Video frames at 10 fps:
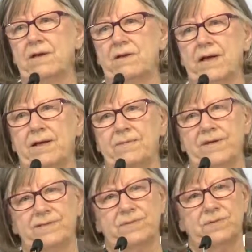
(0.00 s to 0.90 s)

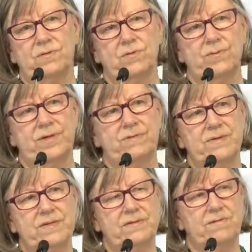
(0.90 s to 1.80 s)
Venerable Wu Ping
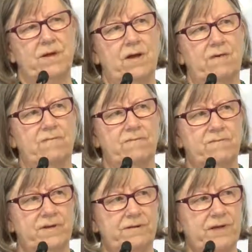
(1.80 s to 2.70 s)
was
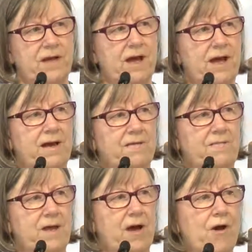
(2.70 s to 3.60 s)
very
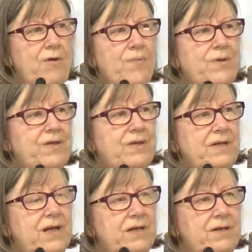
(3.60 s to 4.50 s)
open
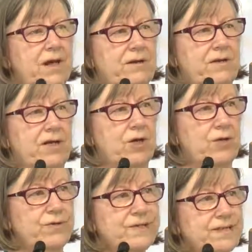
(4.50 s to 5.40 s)
and
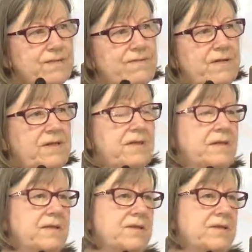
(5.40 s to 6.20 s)
inclusive in